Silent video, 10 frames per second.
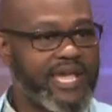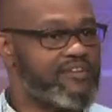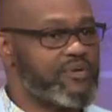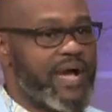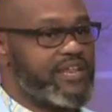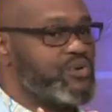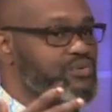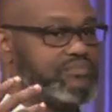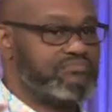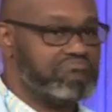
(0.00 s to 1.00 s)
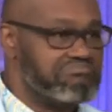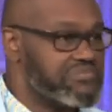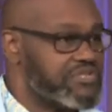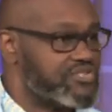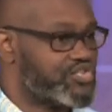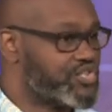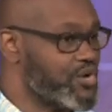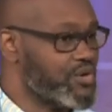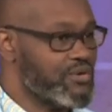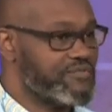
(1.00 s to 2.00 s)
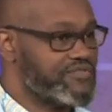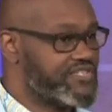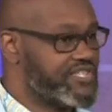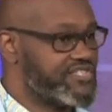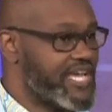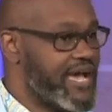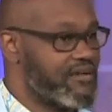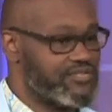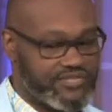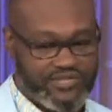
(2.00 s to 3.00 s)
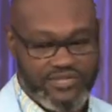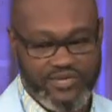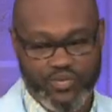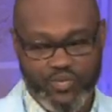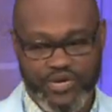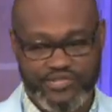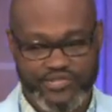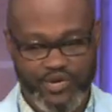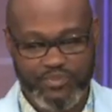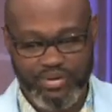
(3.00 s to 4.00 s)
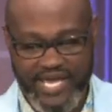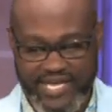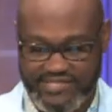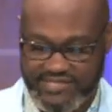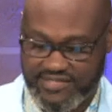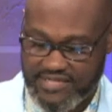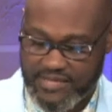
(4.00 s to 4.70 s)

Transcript: everybody who serves this house, we're so blessed.